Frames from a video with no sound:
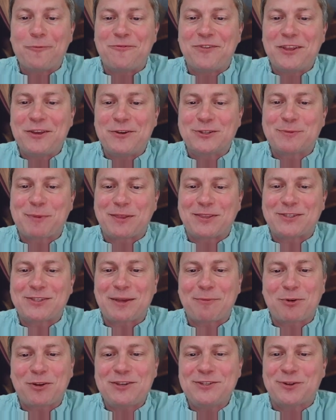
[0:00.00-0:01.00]
videos about the
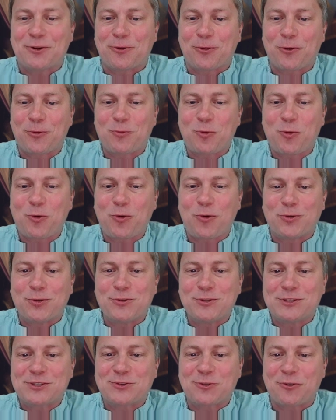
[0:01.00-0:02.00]
celebrities or learn more or
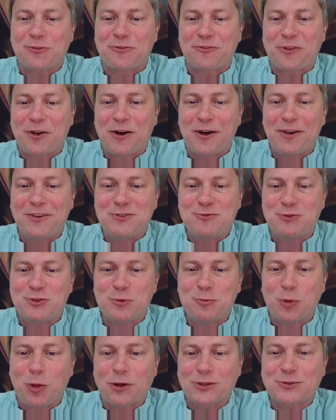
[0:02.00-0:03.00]
do this sort of
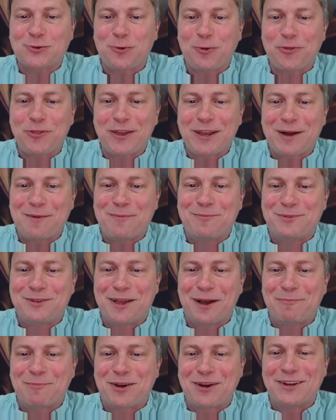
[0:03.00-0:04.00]
YouTube law school thing I'm
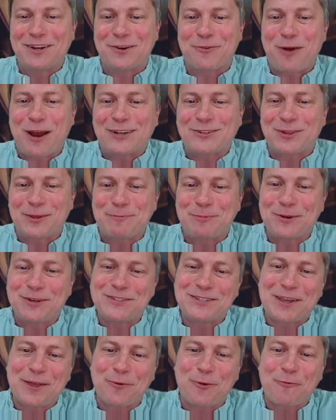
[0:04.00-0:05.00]
kind of gradually
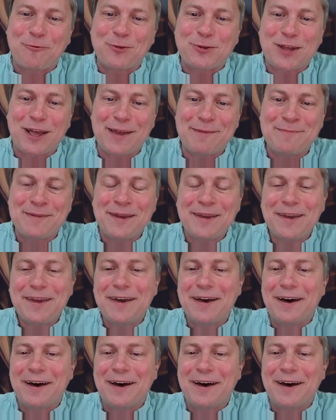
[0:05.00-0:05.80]
putting together over time,